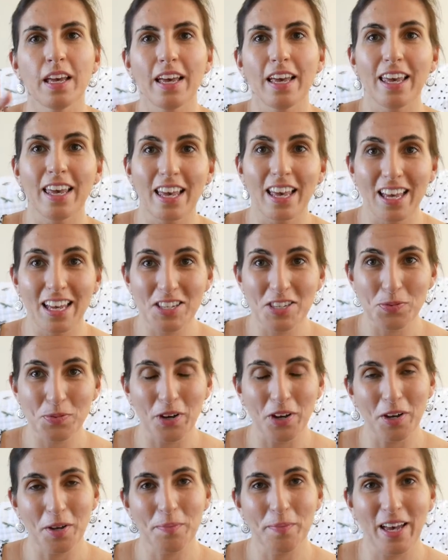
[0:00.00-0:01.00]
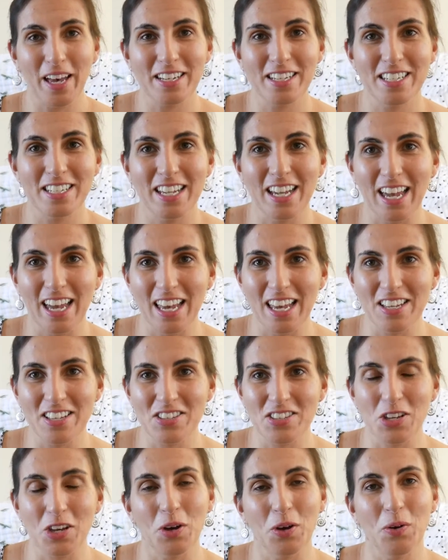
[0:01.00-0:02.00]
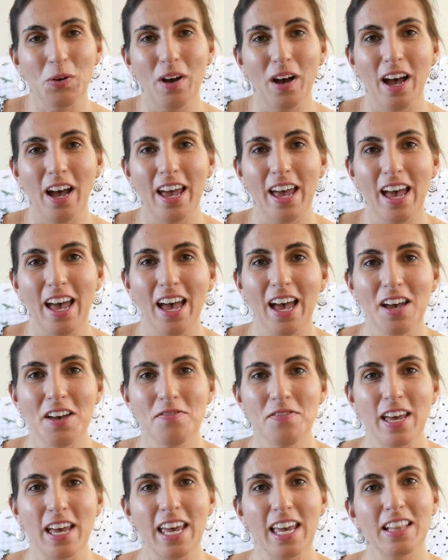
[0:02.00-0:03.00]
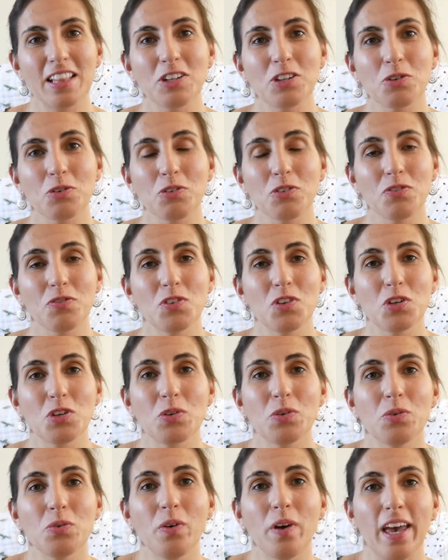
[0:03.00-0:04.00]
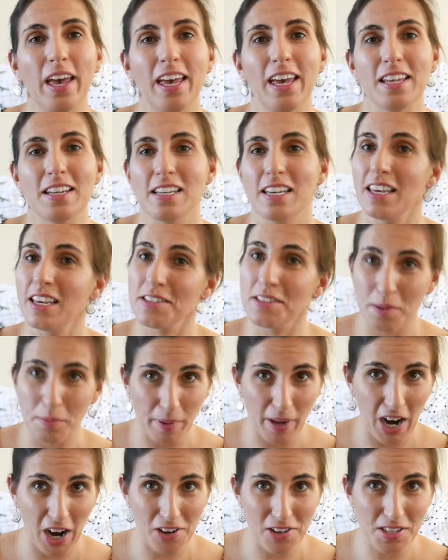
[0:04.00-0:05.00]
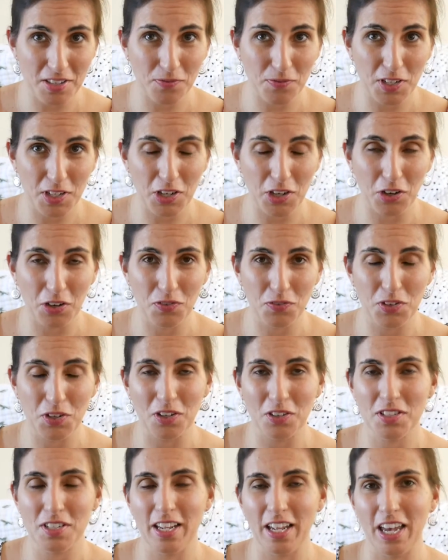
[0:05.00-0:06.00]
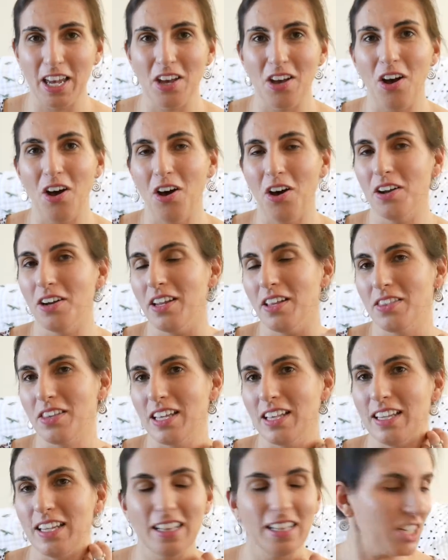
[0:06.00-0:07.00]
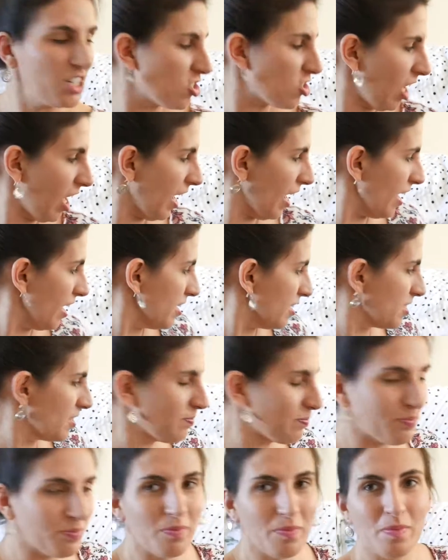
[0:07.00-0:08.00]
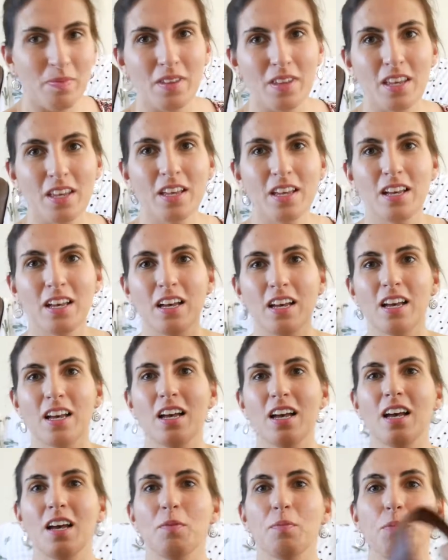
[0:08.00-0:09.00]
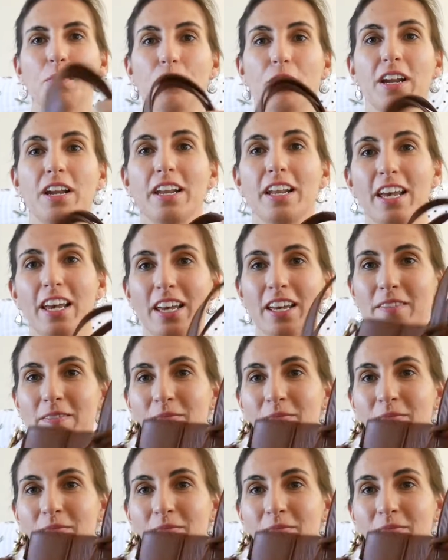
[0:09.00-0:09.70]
Hey guys, welcome back today. So I have a little review and I guess comparison video for y'all today on the Lily Jade Brittany.